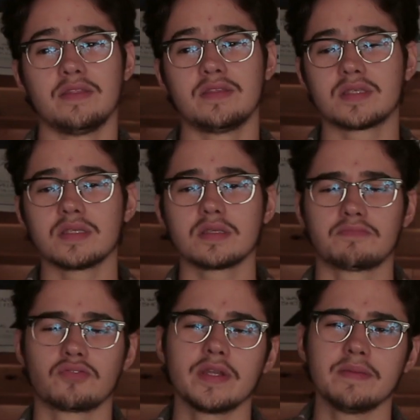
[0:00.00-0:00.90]
This is a
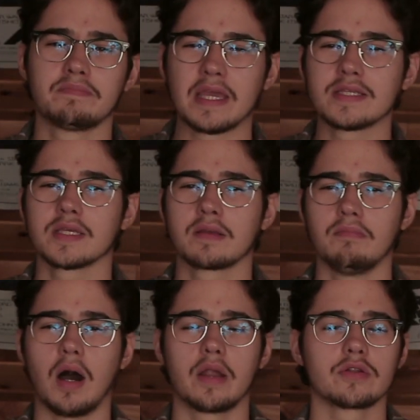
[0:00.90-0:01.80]
pretty basic
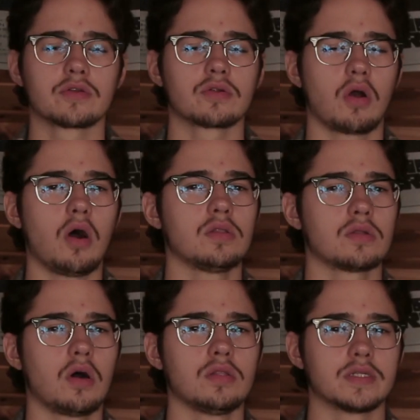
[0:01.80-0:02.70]
monitor. All
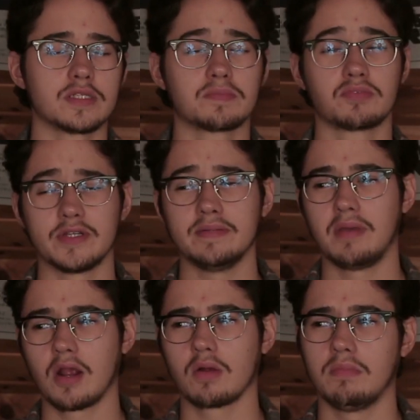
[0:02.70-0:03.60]
in all, it is pretty
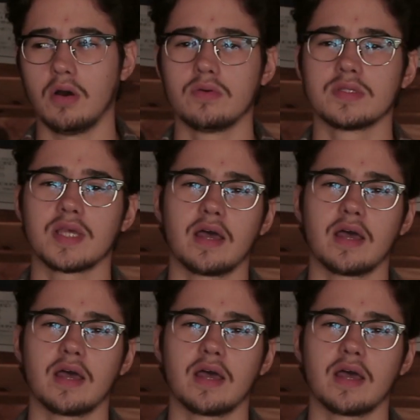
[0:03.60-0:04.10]
bare bones.